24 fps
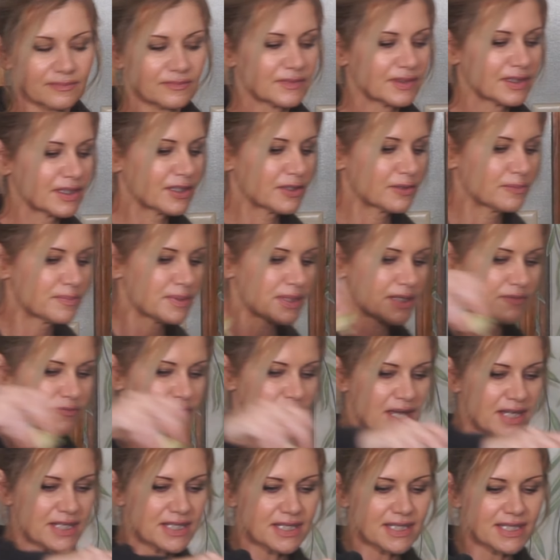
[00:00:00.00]
a little bit of
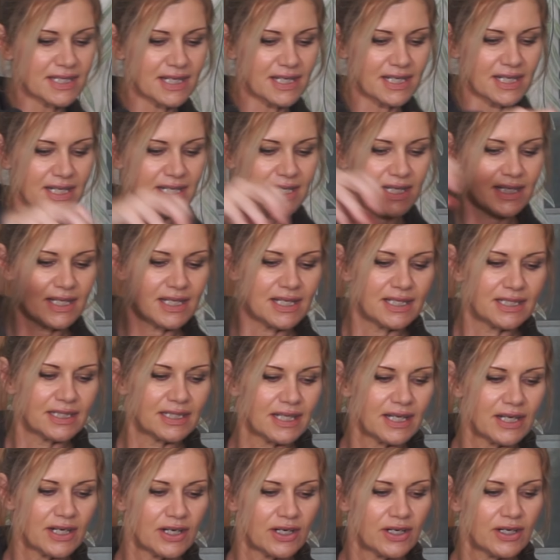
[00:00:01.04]
acidity in
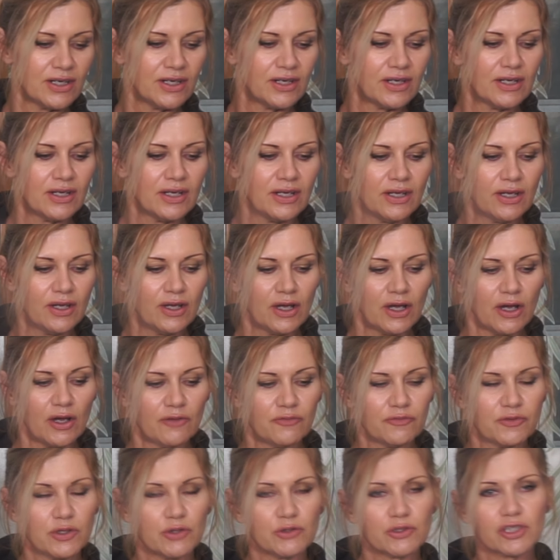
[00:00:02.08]
there, a
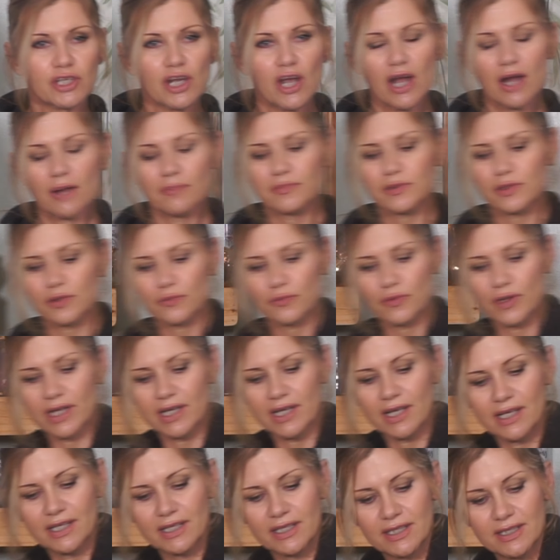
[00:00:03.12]
few chopped red
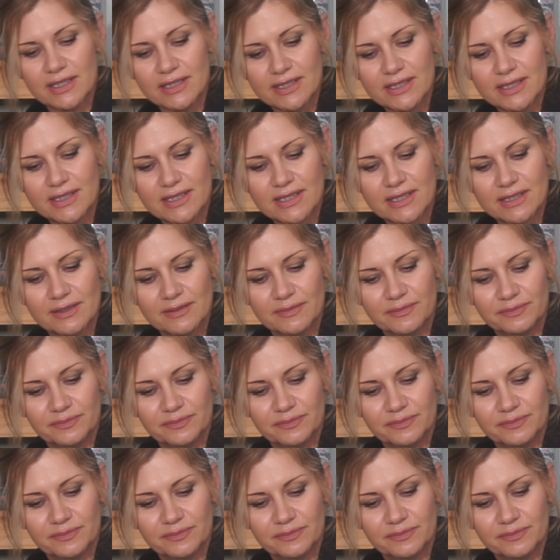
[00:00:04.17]
onions.